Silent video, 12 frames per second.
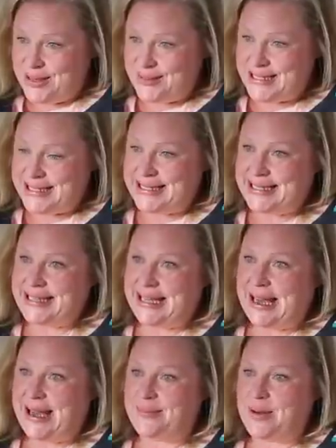Thompson.
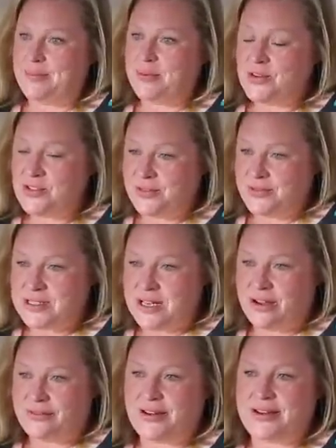I'm a portrait
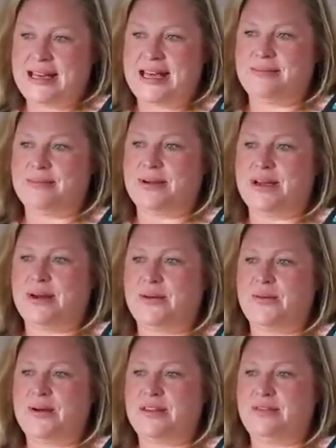photographer in Edinburgh
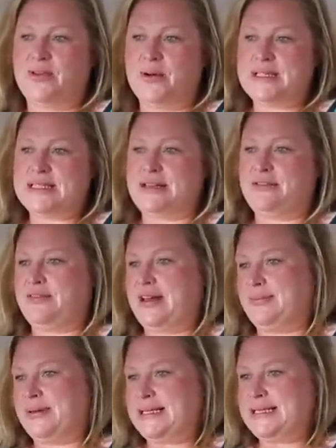with a focus on
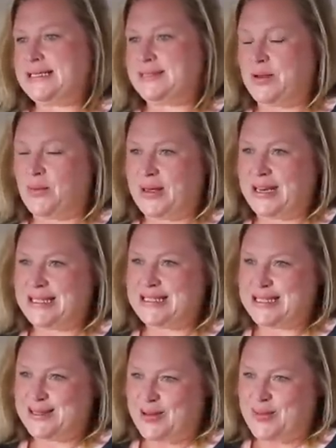families, small weddings,
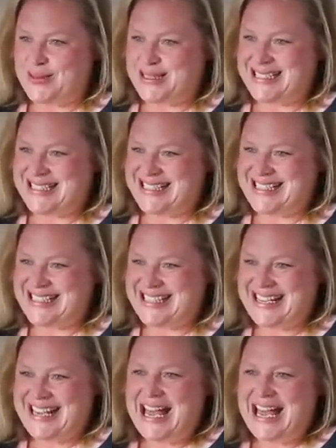and small businesses.